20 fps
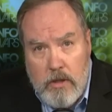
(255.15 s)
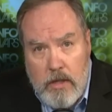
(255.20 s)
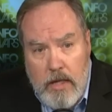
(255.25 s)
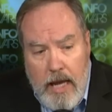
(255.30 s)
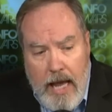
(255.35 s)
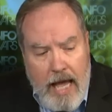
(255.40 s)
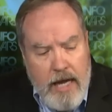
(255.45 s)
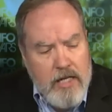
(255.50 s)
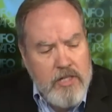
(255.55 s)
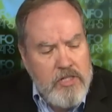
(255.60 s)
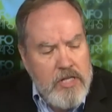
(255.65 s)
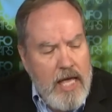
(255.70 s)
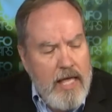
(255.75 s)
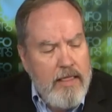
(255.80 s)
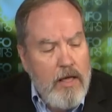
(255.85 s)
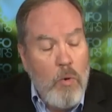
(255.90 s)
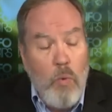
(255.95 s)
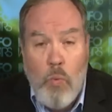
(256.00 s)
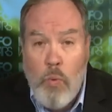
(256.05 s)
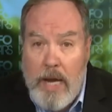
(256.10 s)
and to say
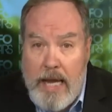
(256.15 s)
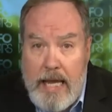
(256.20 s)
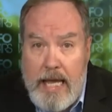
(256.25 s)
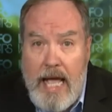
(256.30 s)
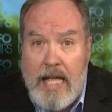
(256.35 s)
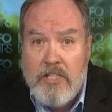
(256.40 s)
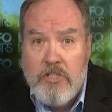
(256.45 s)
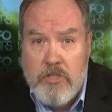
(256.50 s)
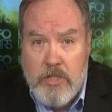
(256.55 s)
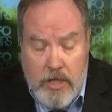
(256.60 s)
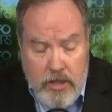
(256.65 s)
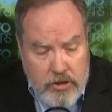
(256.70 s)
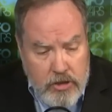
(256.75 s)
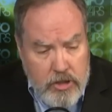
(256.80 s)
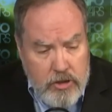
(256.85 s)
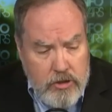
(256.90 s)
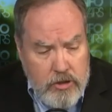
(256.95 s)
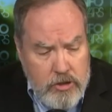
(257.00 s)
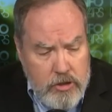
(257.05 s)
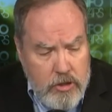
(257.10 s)
that we as
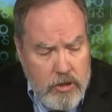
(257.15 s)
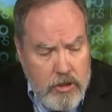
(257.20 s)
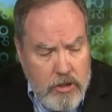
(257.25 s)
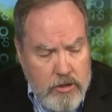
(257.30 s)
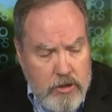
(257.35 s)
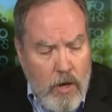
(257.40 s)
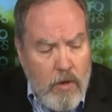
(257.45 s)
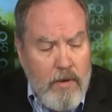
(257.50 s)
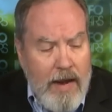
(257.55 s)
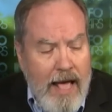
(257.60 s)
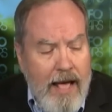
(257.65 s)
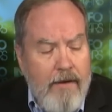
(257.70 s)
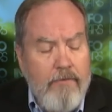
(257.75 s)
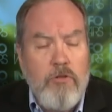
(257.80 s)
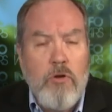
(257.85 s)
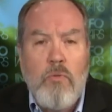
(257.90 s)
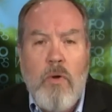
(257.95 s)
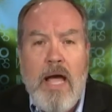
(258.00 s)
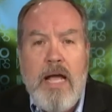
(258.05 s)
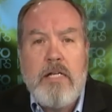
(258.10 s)
citizens don't have
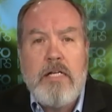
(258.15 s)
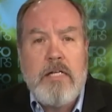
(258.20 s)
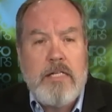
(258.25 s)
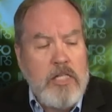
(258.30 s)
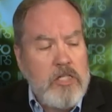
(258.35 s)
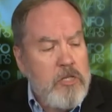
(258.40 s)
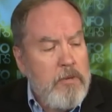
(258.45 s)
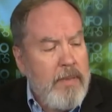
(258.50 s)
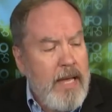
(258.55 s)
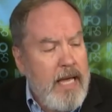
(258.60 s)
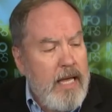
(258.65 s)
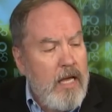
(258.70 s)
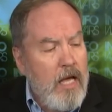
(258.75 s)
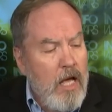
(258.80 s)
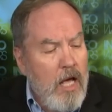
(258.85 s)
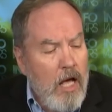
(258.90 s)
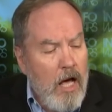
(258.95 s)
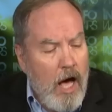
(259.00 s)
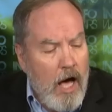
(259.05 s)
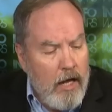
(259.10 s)
the right to disobey
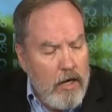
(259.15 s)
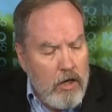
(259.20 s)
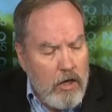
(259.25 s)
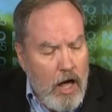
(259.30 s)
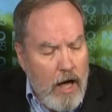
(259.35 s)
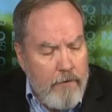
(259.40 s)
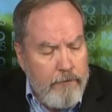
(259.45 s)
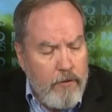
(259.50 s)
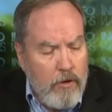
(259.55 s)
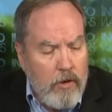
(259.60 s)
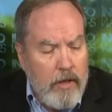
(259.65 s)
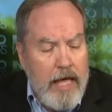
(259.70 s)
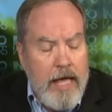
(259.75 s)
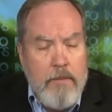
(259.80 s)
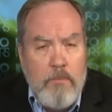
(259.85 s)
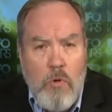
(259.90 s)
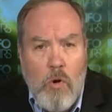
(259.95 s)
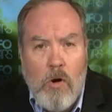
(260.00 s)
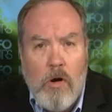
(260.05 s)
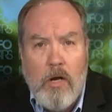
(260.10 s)
unlawful,
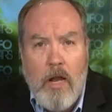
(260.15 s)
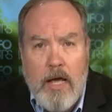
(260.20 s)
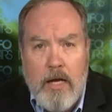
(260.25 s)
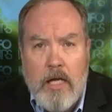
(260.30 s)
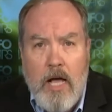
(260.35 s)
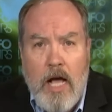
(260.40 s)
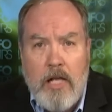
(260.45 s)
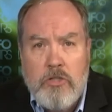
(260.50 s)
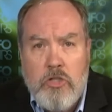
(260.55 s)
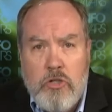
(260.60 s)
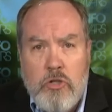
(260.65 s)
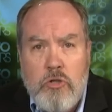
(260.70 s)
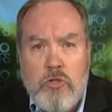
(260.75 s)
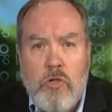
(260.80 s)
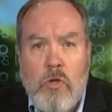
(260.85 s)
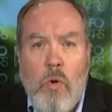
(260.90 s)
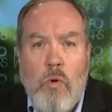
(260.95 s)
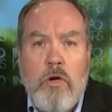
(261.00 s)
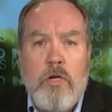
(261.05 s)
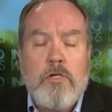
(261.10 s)
immoral,
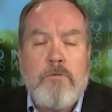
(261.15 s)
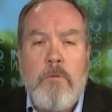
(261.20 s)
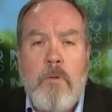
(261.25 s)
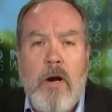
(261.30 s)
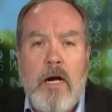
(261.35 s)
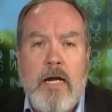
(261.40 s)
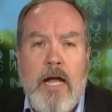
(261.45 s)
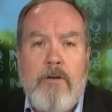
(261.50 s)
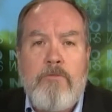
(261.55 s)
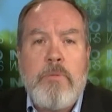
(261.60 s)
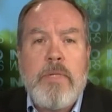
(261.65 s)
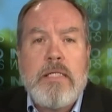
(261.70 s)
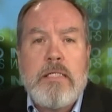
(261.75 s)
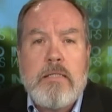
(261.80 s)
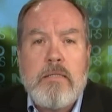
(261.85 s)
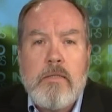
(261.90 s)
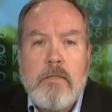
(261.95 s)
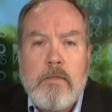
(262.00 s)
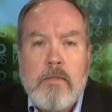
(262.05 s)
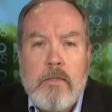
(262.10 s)
unconstitutional orders from our government?
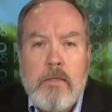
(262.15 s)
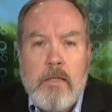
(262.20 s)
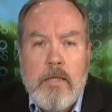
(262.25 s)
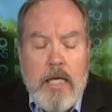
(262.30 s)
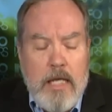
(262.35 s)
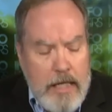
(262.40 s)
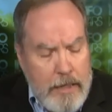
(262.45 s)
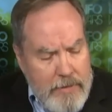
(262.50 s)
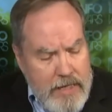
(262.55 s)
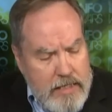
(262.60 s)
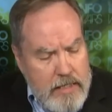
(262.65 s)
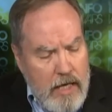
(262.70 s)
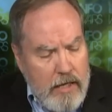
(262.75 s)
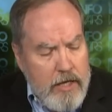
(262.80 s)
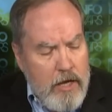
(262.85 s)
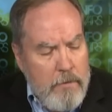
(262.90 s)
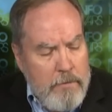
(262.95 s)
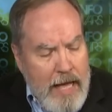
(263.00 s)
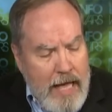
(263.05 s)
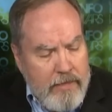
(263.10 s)
Let me tell
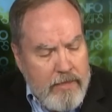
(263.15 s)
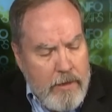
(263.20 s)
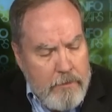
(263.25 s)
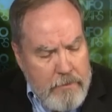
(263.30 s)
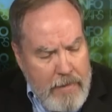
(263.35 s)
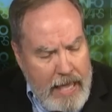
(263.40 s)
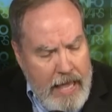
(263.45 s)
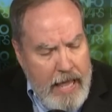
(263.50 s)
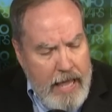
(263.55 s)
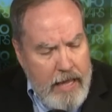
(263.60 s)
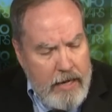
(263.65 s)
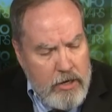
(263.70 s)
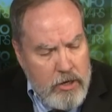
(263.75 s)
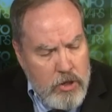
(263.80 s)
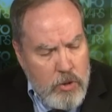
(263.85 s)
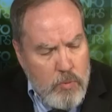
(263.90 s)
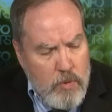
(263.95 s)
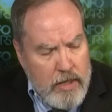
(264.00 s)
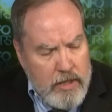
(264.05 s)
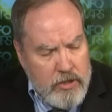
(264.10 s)
you about the man
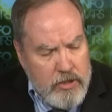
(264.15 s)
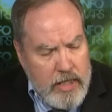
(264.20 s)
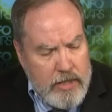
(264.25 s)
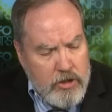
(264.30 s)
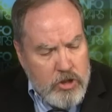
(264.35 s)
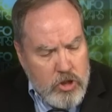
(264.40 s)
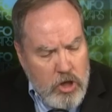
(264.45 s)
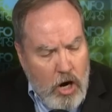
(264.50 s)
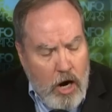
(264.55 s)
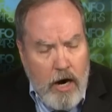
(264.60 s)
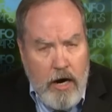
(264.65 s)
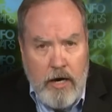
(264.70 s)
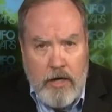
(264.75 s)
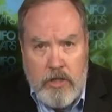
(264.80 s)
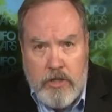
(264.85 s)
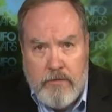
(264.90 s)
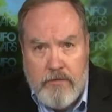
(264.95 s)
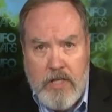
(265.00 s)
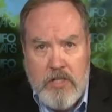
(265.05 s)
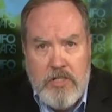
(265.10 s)
who was in
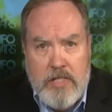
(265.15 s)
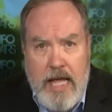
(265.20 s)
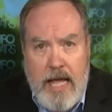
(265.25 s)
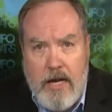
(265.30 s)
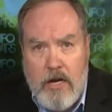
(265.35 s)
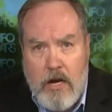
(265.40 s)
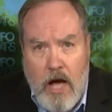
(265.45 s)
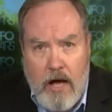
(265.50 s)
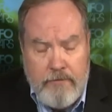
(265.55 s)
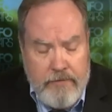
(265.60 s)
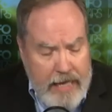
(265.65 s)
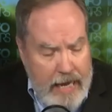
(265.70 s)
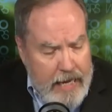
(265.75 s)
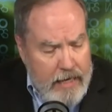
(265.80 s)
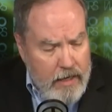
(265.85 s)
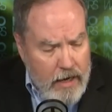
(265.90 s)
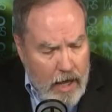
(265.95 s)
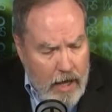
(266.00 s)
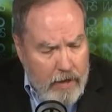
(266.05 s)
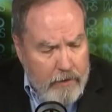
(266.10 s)
charge of this standoff, Dan
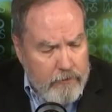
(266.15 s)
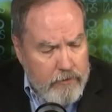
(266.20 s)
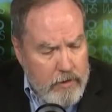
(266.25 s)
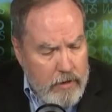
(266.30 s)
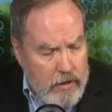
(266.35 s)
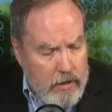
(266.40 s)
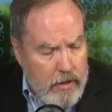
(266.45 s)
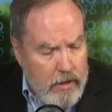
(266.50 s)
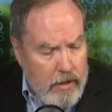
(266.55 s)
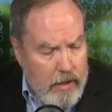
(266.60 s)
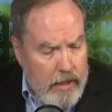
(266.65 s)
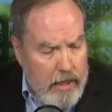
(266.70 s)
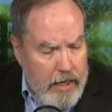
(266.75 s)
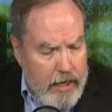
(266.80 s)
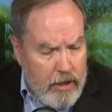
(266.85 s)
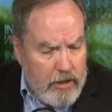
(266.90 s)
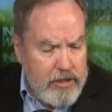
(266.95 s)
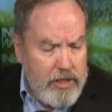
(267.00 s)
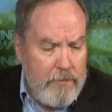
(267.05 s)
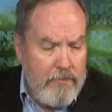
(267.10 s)
Love.
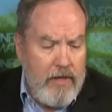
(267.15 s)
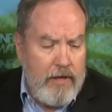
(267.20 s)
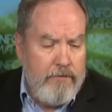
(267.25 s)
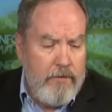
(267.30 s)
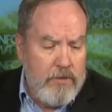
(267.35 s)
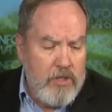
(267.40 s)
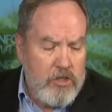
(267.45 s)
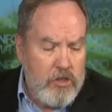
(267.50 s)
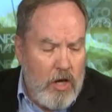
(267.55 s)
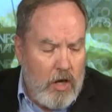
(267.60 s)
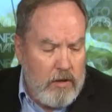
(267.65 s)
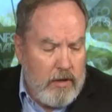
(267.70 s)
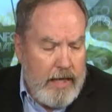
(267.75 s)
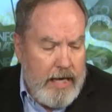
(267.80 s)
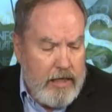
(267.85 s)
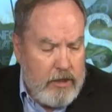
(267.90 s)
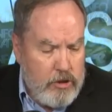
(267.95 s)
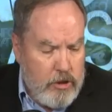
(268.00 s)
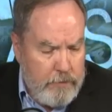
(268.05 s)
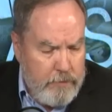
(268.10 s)
Here's something from the Salt
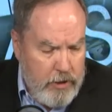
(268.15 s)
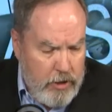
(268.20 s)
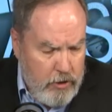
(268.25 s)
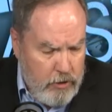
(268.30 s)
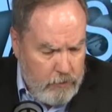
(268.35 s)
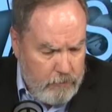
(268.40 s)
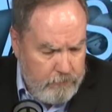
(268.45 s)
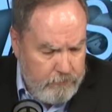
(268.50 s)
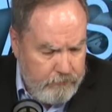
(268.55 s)
Lake Tribune.